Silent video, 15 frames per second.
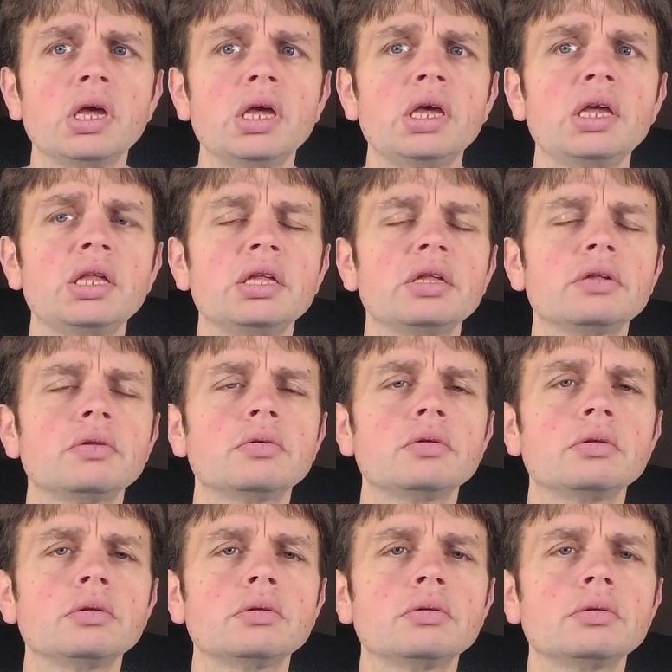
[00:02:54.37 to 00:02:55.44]

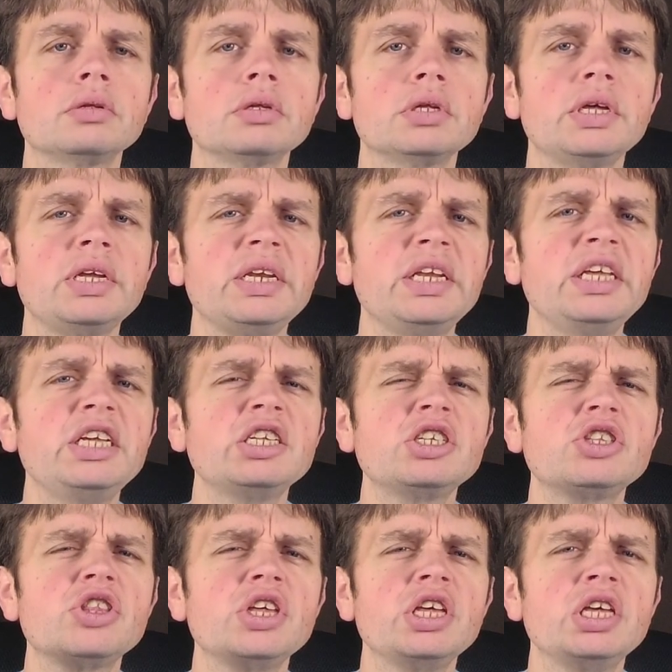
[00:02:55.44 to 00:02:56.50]
it needs
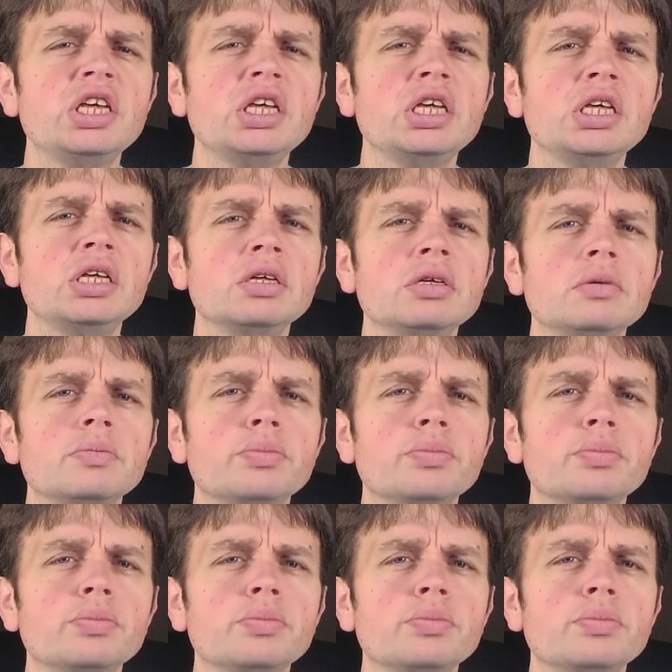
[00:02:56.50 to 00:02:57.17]
the